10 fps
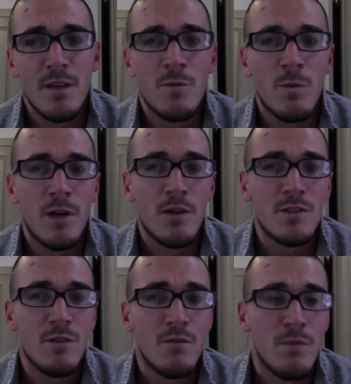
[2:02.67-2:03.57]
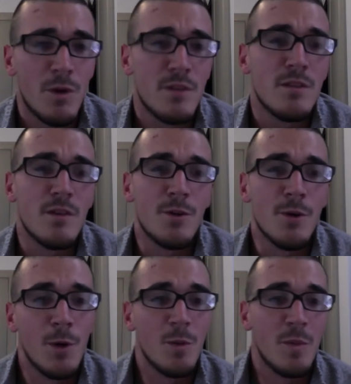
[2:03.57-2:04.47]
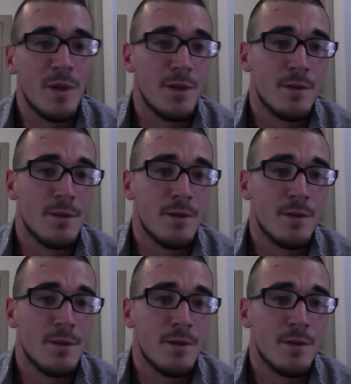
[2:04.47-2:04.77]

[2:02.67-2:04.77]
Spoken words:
while still voicing her own opinion.